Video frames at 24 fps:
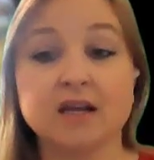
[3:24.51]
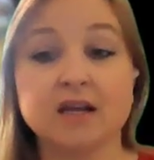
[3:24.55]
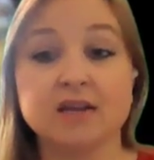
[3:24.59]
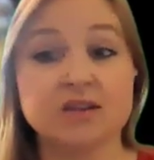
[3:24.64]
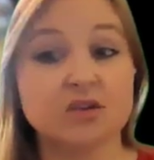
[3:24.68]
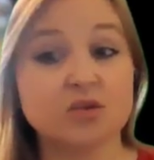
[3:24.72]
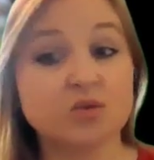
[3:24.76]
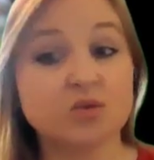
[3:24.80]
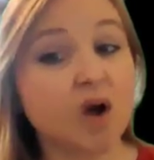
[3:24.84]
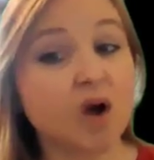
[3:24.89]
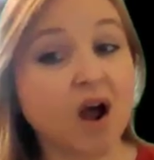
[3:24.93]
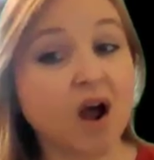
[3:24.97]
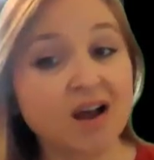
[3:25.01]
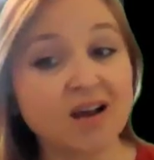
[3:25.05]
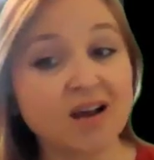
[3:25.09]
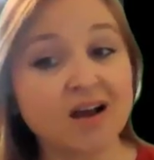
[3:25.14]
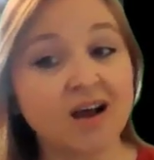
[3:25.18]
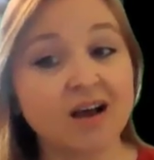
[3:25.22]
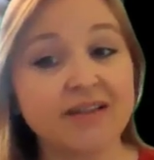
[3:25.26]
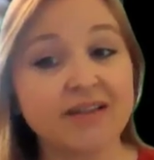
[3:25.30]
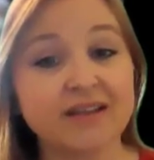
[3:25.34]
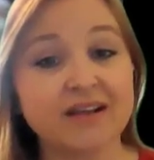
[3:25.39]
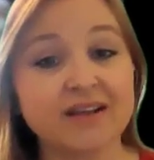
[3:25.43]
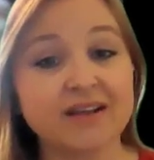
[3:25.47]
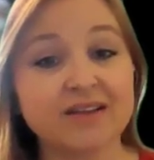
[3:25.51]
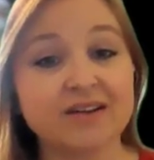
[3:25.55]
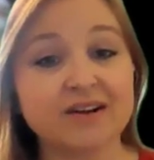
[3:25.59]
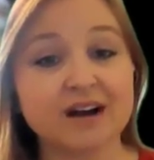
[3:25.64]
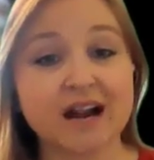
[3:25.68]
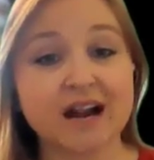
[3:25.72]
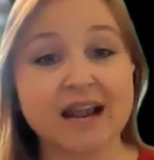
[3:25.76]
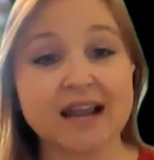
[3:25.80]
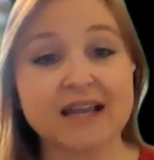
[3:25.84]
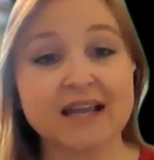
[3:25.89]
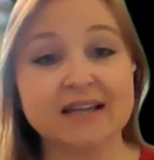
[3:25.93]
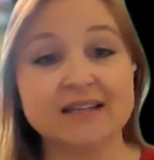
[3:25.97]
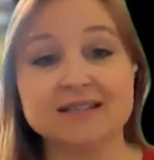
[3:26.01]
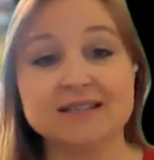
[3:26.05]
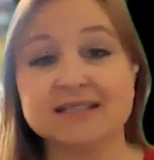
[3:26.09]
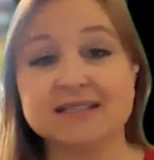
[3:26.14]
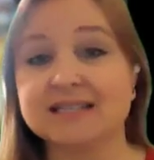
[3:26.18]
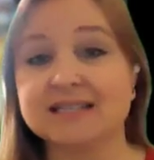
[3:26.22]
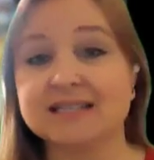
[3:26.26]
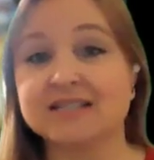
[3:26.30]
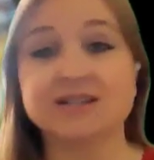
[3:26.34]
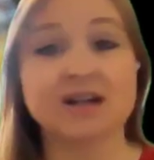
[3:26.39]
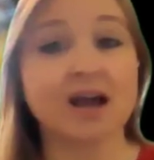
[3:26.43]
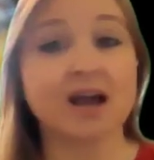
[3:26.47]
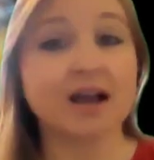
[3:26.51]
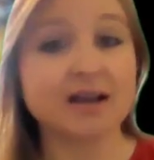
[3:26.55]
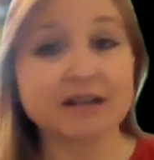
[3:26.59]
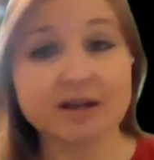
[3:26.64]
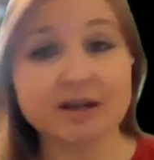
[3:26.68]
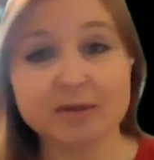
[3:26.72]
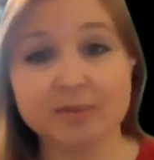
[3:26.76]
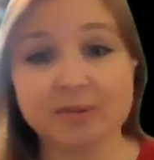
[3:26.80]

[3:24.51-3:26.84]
The rock, on the other hand, is not going